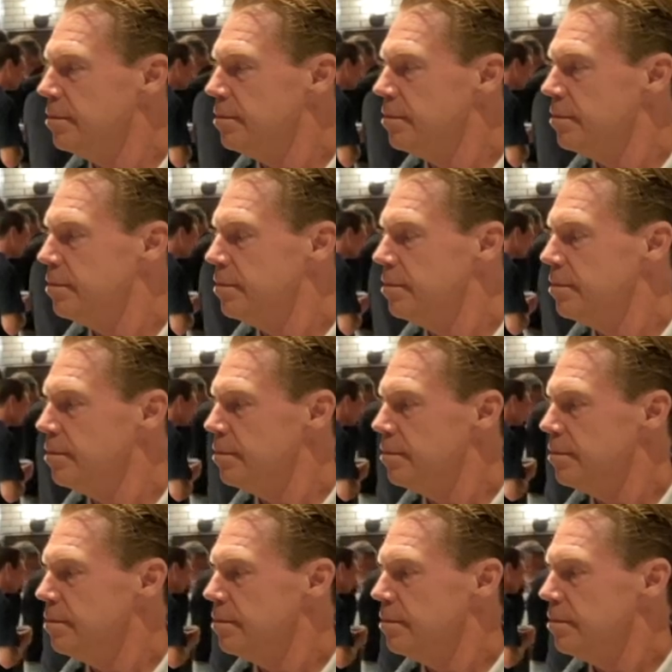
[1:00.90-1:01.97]

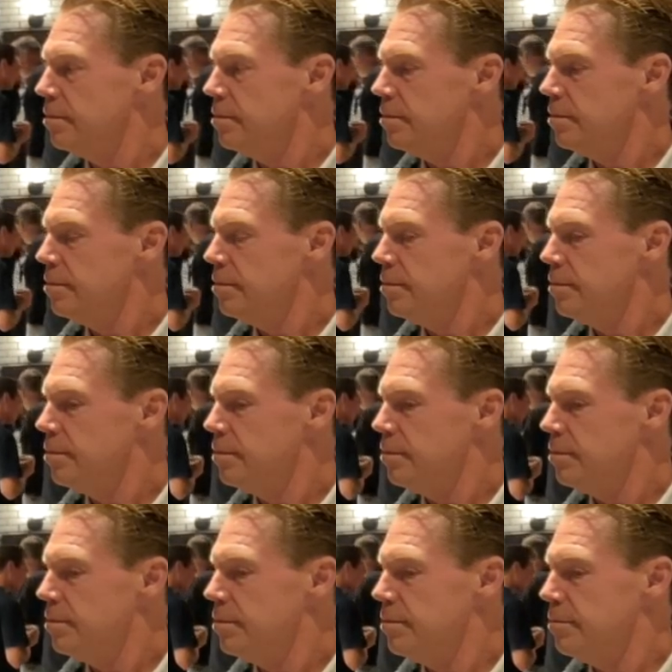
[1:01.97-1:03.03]

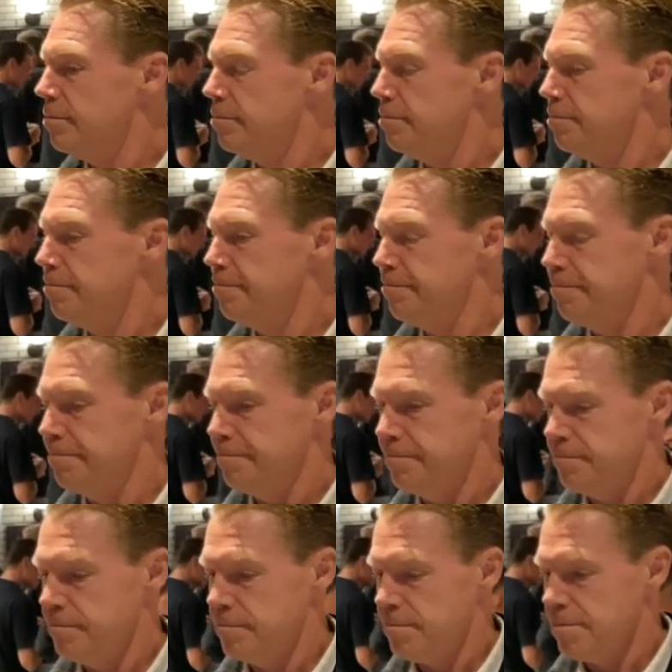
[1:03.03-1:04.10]

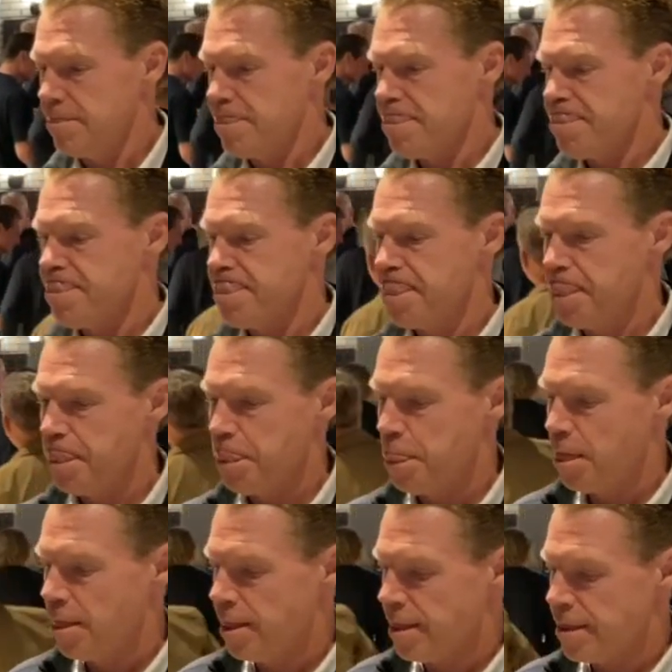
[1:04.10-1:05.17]

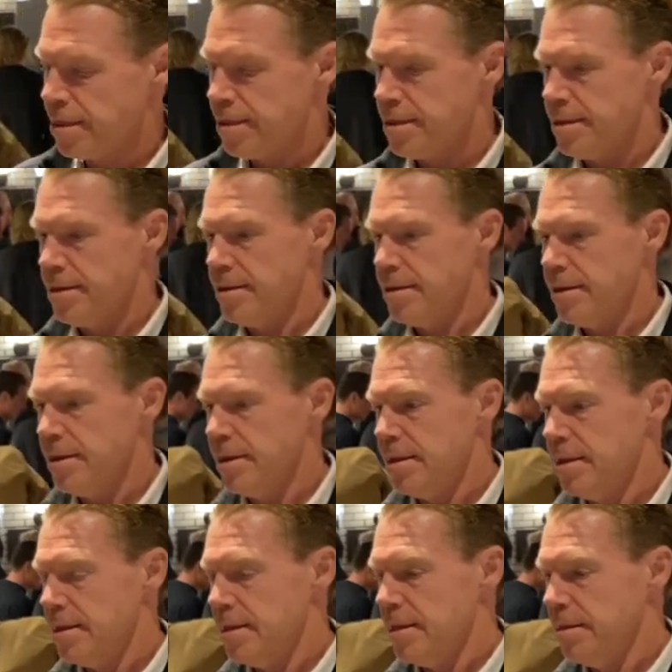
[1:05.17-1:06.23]

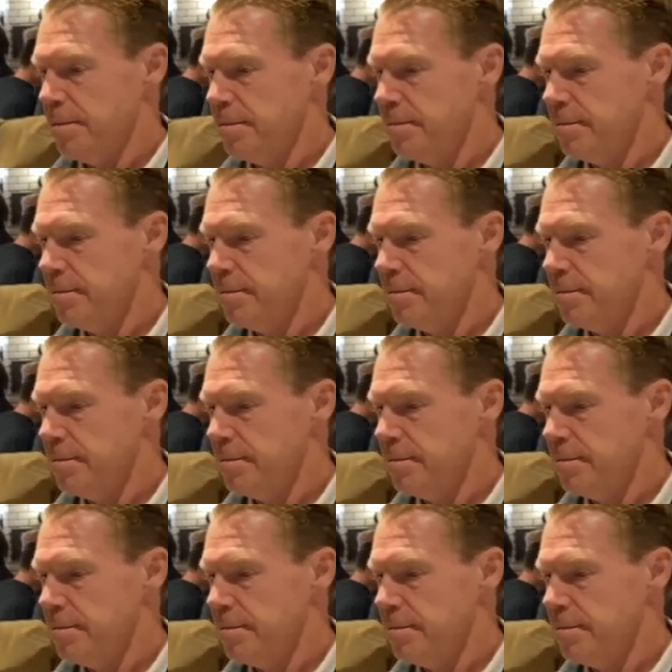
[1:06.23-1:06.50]
(silent)